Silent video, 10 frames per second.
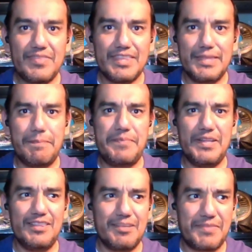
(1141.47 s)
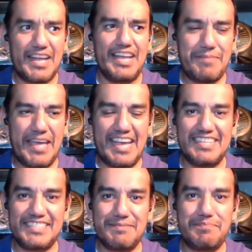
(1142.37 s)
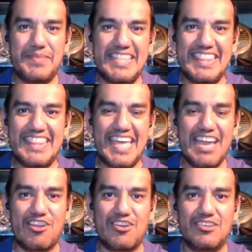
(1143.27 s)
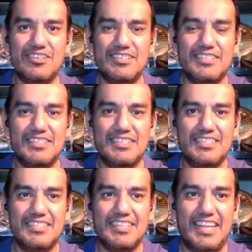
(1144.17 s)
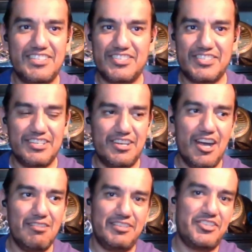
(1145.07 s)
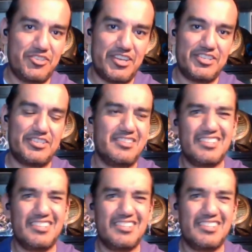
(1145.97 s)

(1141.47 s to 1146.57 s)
the build-up, the hype hasn't been there. And just it's Trish.